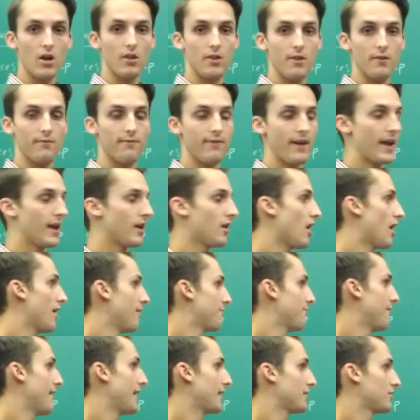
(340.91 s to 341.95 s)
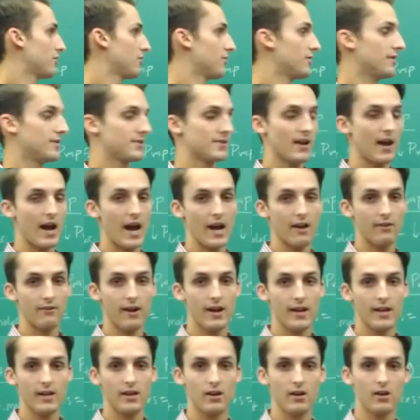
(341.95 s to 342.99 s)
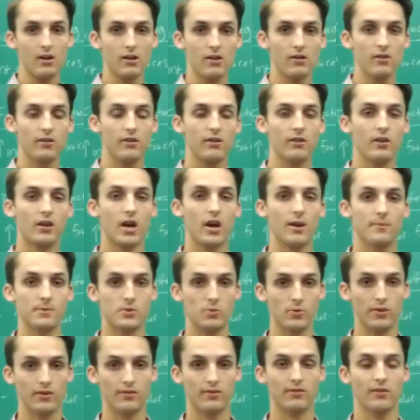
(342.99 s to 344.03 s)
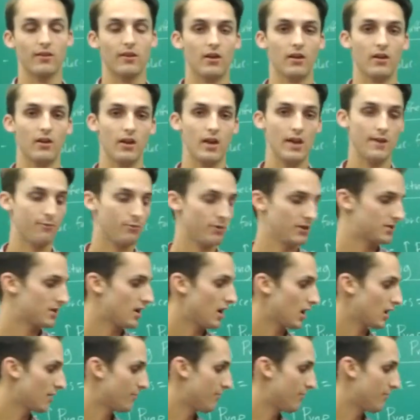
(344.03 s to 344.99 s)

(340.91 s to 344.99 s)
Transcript: The Van't Hoff factor, this I right here, comes with, if we talk